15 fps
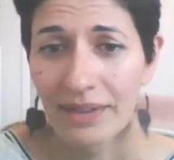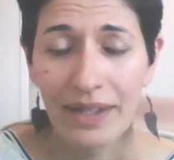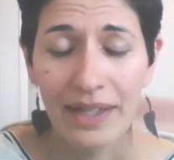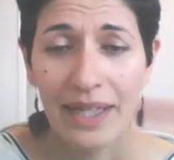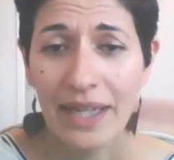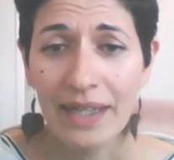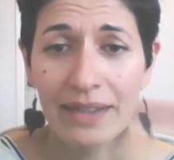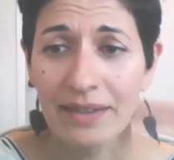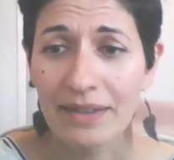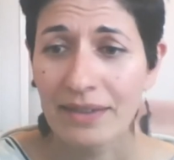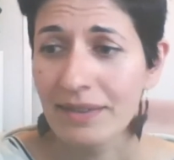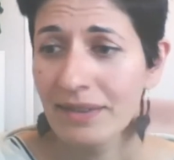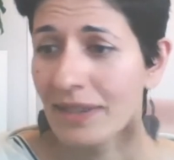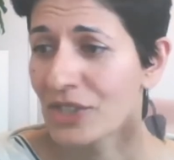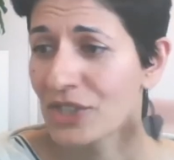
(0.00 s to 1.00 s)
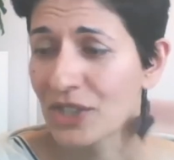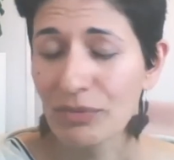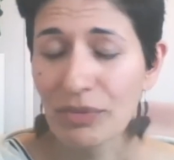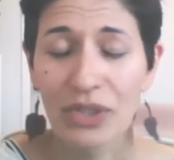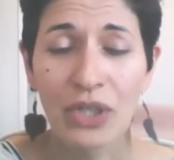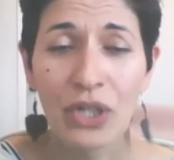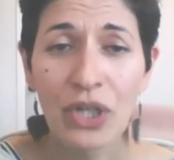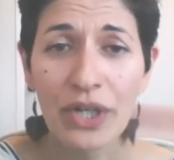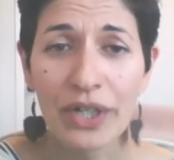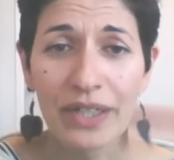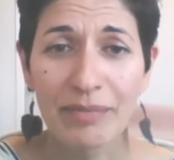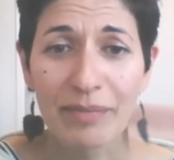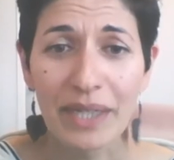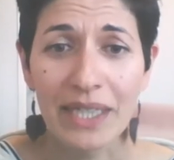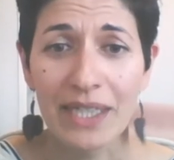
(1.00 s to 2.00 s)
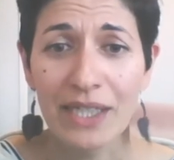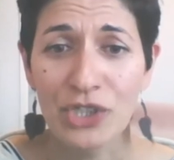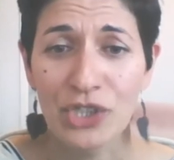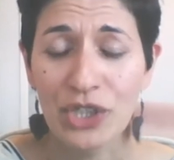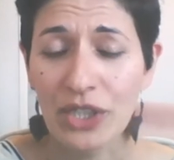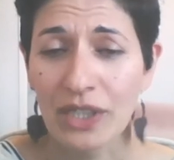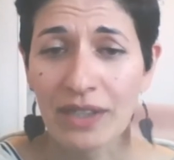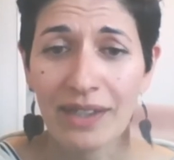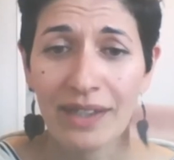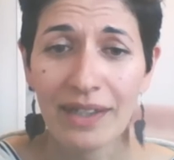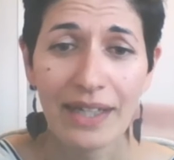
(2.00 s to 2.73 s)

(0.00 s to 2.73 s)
I had a discussion with God in my kitchen